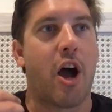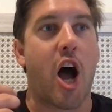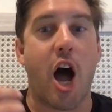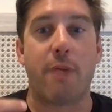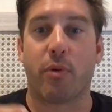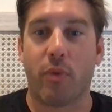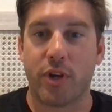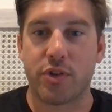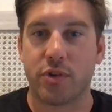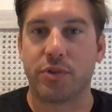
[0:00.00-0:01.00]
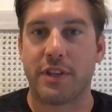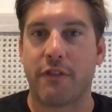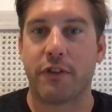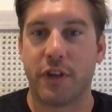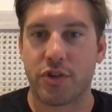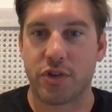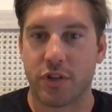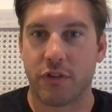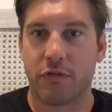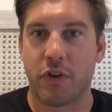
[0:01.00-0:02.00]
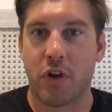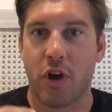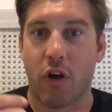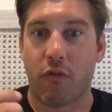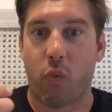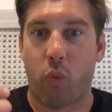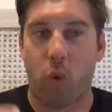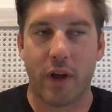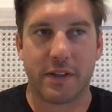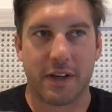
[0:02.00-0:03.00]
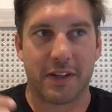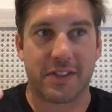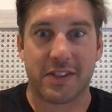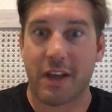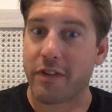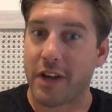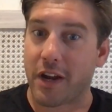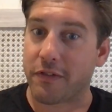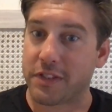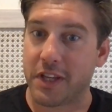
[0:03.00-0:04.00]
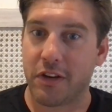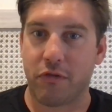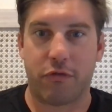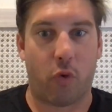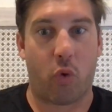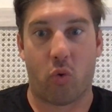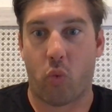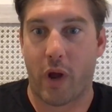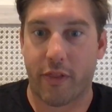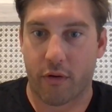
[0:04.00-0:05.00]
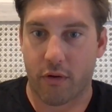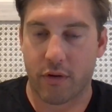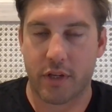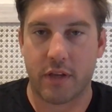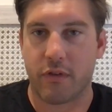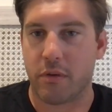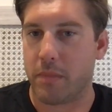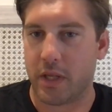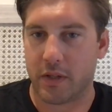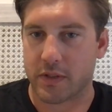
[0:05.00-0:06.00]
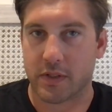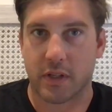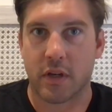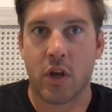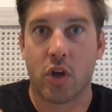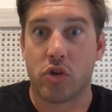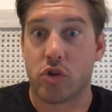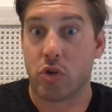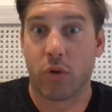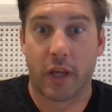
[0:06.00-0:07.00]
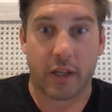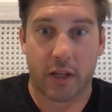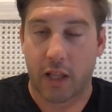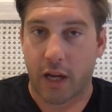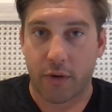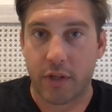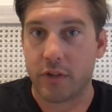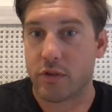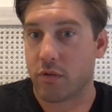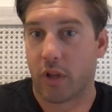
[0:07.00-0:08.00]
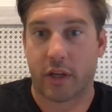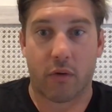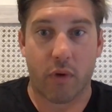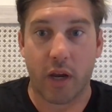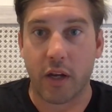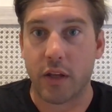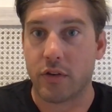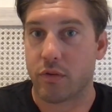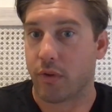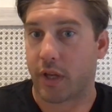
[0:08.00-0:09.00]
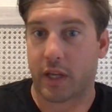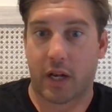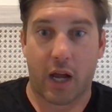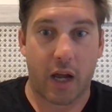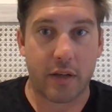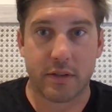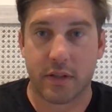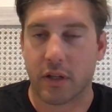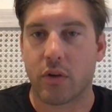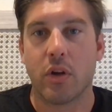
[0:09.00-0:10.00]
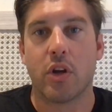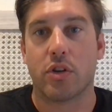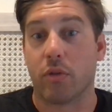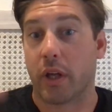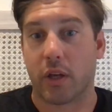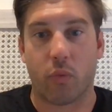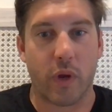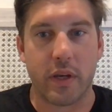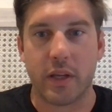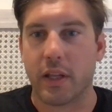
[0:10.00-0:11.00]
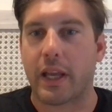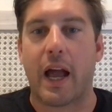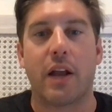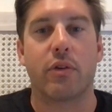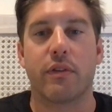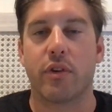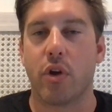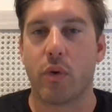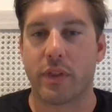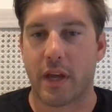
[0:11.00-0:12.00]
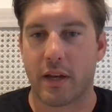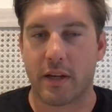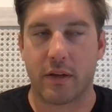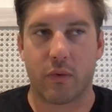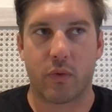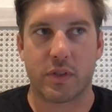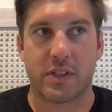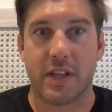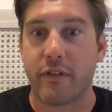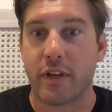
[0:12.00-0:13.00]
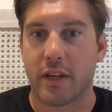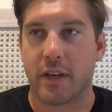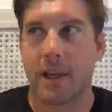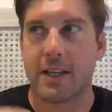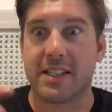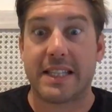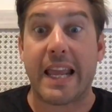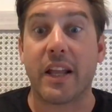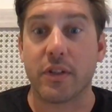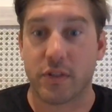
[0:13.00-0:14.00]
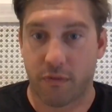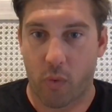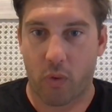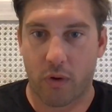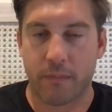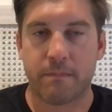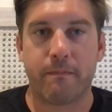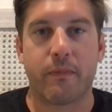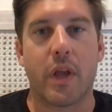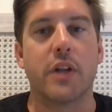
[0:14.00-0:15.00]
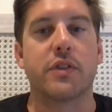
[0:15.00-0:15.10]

operational definition of what a 7 out of 10 for weather even means. Is it, do you like it cloudy? Do you like it rainy? Do you like it hot? Like, do you like it windy? Like, I don't even know what that seven stands for. And